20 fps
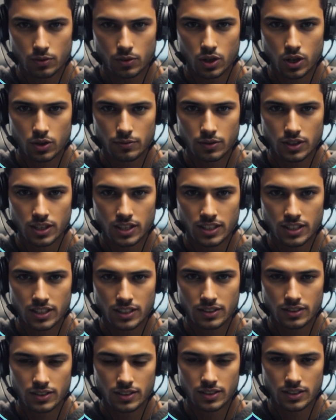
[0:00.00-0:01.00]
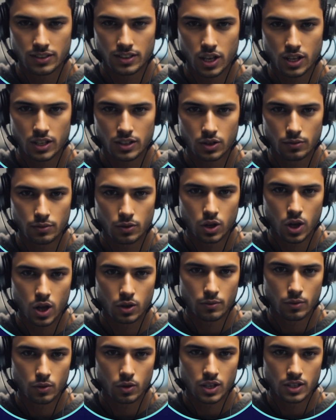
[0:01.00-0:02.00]
When prompting, start your
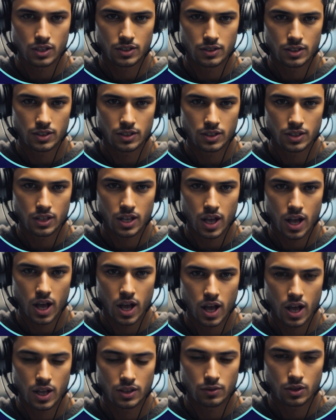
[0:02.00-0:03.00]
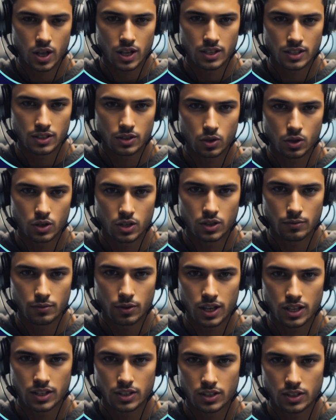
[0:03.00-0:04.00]
prompt with a
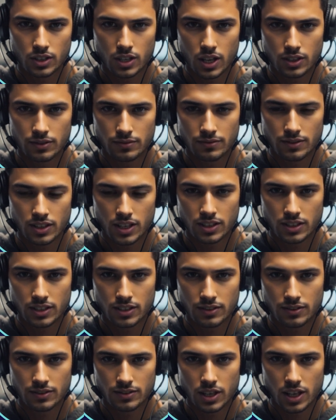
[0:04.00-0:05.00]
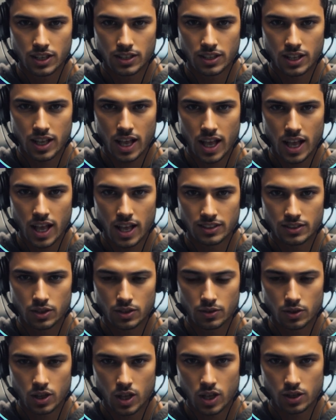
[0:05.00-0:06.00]
high-resolution picture of, then add
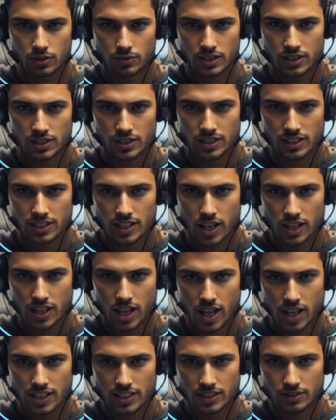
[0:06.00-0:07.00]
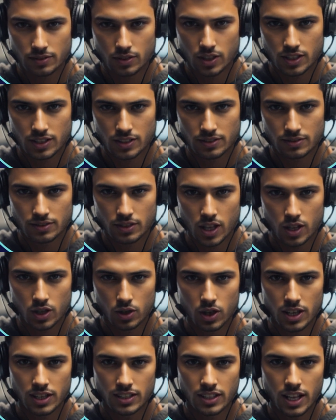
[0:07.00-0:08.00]
your prompt and end it with the
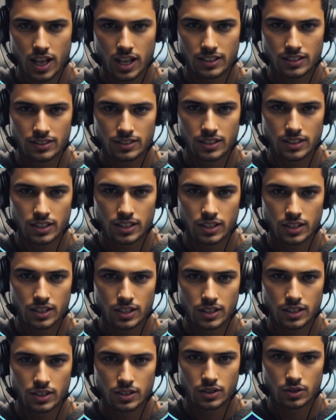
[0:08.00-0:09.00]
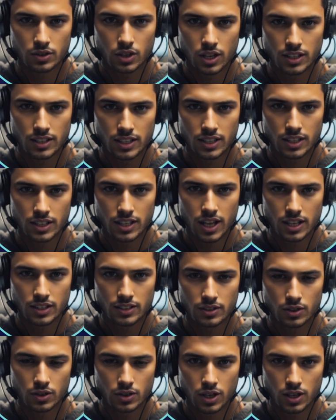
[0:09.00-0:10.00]
following text, illustrated in
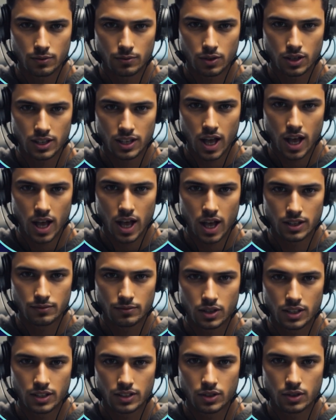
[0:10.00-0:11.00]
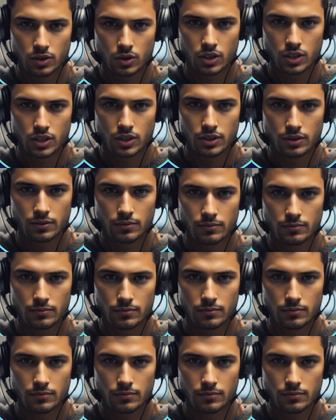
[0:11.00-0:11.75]
extremely high resolution.